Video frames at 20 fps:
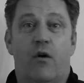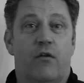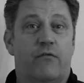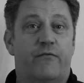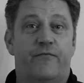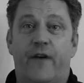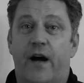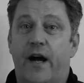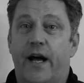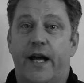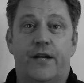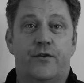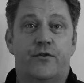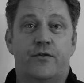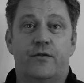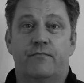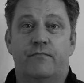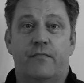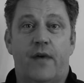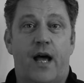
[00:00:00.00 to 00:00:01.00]
want fudge.
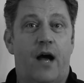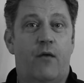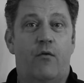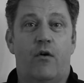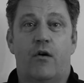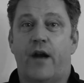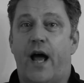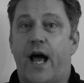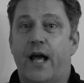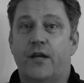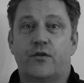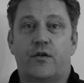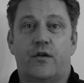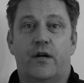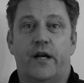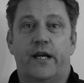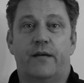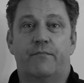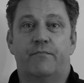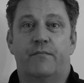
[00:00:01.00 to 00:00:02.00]
I want ice
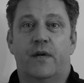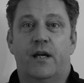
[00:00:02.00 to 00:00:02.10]
cream.